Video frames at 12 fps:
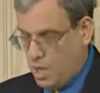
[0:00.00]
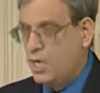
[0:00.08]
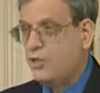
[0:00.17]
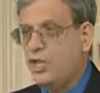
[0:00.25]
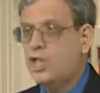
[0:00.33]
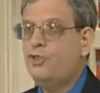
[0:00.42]

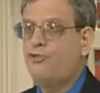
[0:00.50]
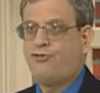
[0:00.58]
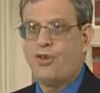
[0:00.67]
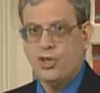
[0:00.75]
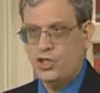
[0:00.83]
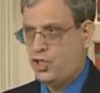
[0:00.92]
This
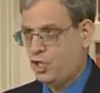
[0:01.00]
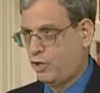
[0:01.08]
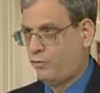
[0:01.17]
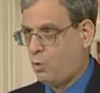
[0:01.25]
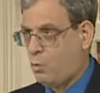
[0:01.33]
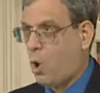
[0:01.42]
first
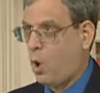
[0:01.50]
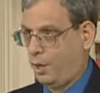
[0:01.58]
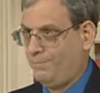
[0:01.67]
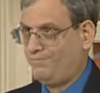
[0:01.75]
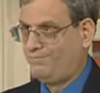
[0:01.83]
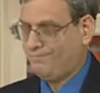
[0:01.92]
civil
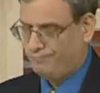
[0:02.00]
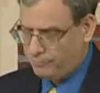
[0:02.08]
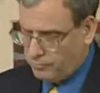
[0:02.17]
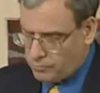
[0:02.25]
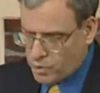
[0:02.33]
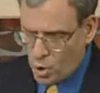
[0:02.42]
war,
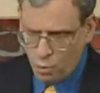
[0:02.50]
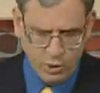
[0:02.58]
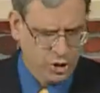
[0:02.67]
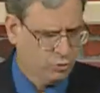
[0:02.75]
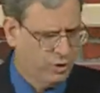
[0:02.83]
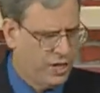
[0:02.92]

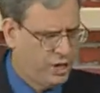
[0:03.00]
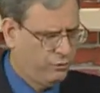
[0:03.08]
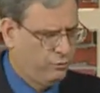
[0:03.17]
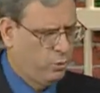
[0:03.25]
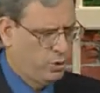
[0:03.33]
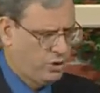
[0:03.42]
which
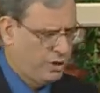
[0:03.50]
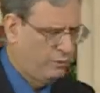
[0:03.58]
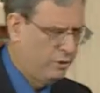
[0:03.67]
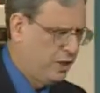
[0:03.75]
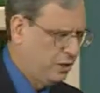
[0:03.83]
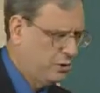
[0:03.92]
raged for
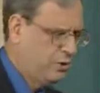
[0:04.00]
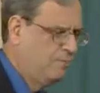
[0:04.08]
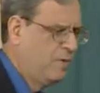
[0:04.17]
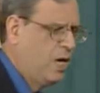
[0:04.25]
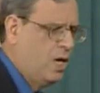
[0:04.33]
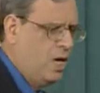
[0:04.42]
several years,
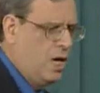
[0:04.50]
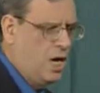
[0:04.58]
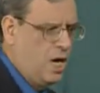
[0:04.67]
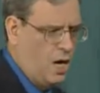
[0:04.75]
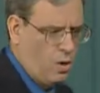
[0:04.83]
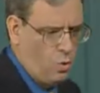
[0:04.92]

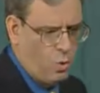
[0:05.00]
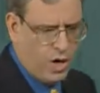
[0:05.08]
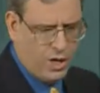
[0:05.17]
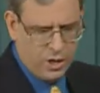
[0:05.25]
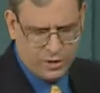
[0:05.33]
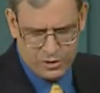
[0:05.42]

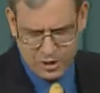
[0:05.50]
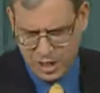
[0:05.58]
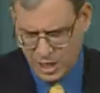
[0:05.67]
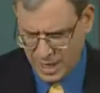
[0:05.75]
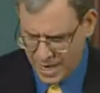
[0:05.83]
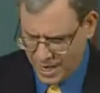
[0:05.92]
was
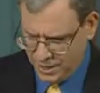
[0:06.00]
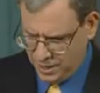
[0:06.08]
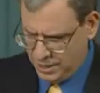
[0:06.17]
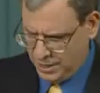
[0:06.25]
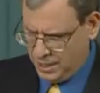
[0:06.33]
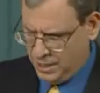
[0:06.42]

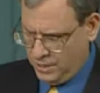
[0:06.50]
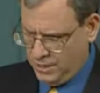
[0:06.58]
ended in